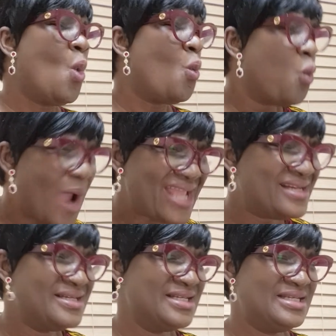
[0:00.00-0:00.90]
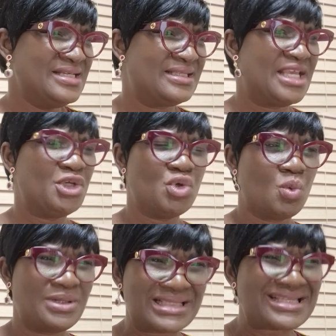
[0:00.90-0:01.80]
When did He say you
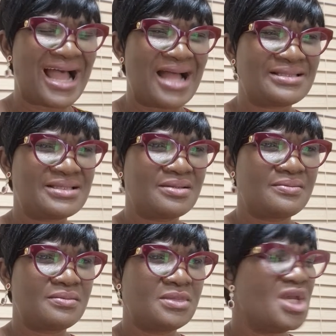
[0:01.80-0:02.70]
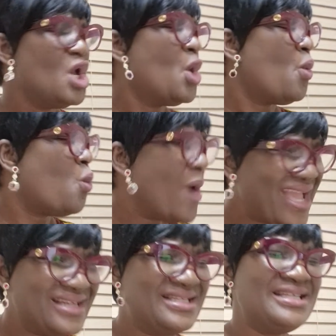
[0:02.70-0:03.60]
will start?
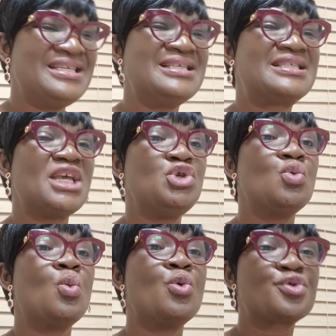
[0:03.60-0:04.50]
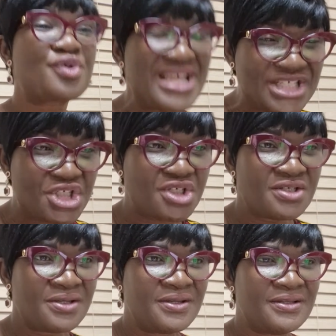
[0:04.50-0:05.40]
When did He say you will
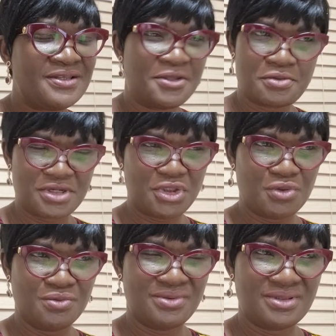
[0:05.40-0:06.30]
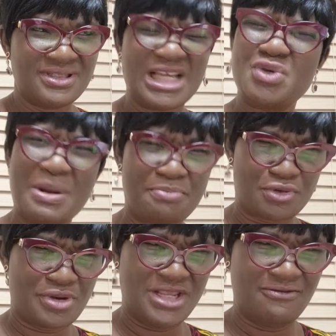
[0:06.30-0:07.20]
reach the threshold that you are
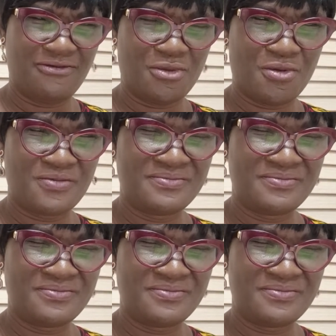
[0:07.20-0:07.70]
praying for?